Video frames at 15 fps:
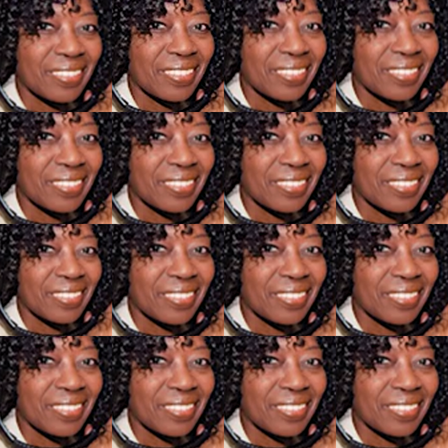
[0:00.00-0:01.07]

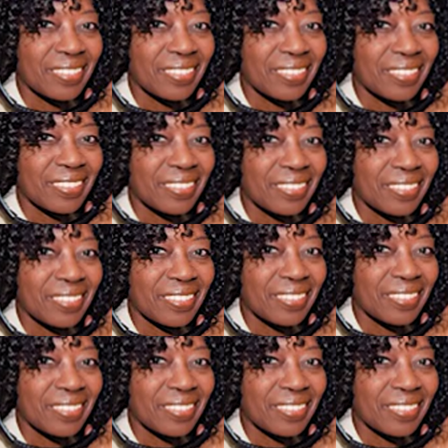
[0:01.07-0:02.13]

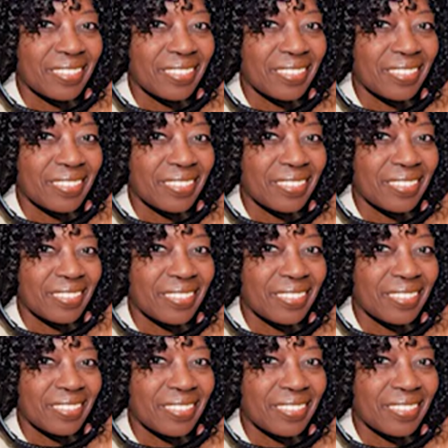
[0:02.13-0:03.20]

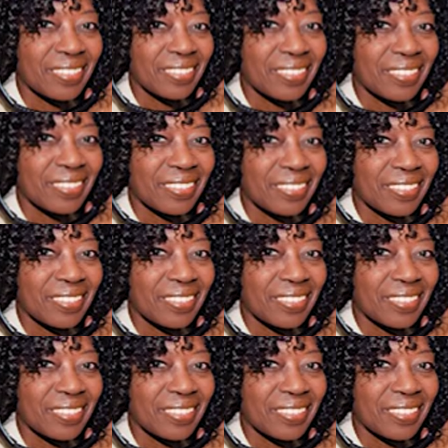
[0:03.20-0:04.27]

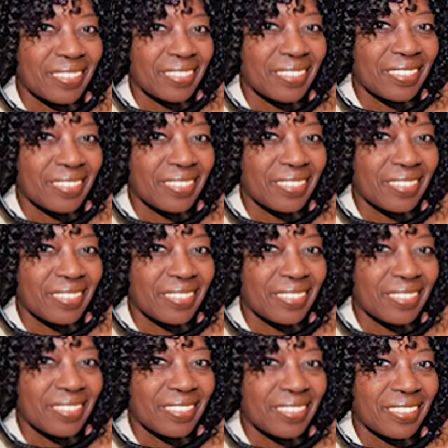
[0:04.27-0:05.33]

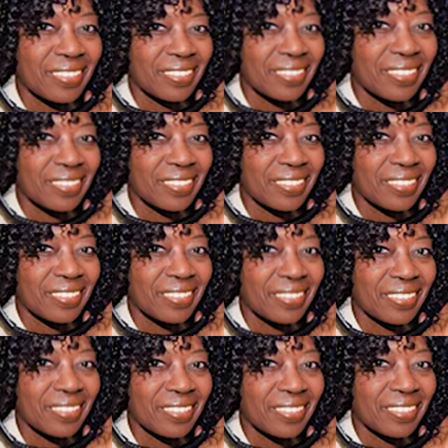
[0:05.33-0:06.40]

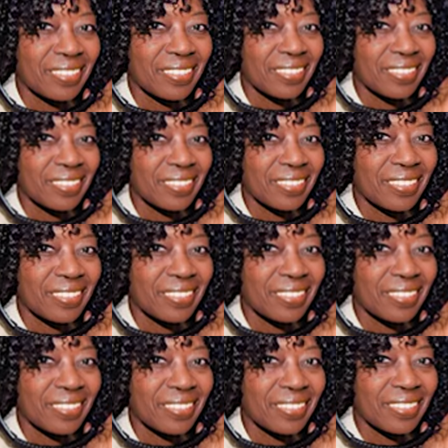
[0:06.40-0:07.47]

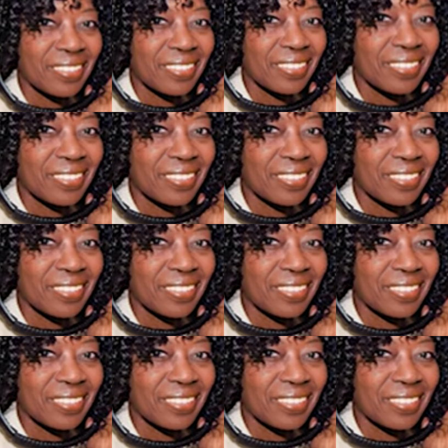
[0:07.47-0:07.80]
(not speaking)